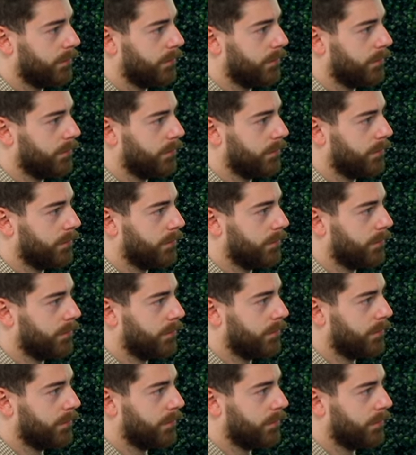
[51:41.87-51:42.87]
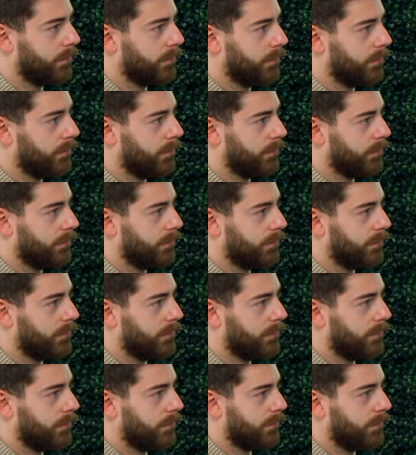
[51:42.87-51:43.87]

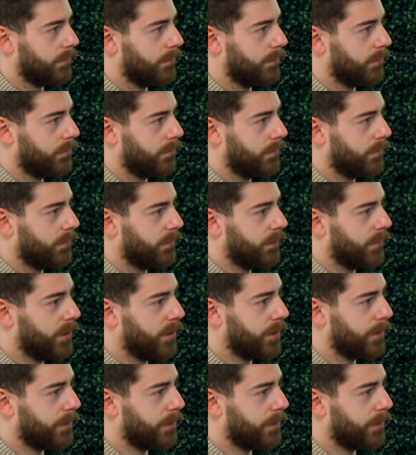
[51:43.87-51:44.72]
This person isn't speaking.